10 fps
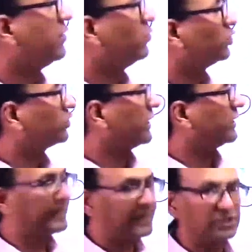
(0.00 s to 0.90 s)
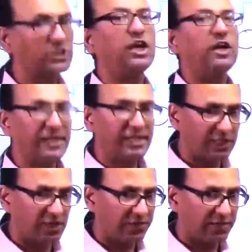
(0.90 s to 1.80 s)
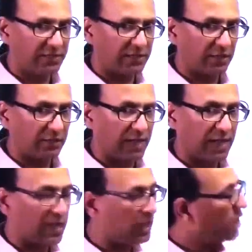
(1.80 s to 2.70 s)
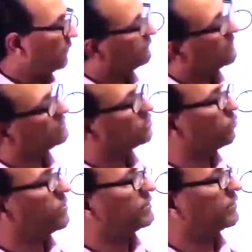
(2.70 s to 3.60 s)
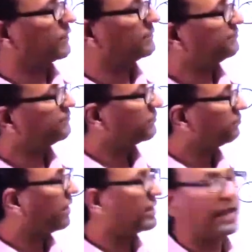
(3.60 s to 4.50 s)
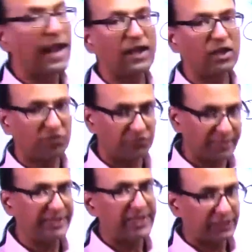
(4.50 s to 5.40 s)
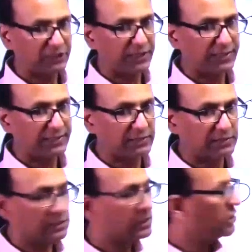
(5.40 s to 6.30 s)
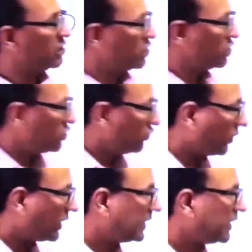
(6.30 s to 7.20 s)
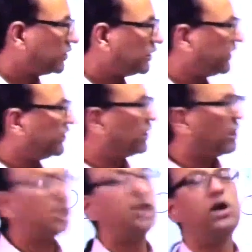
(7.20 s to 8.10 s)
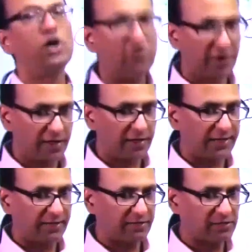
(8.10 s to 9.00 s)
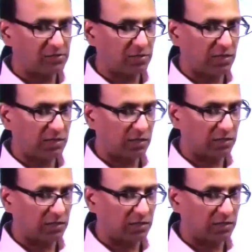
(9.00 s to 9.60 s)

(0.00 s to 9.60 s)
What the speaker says: oocyte is degenerated and menstruated by the end of the cycle. Fertilization is a rare event to occur,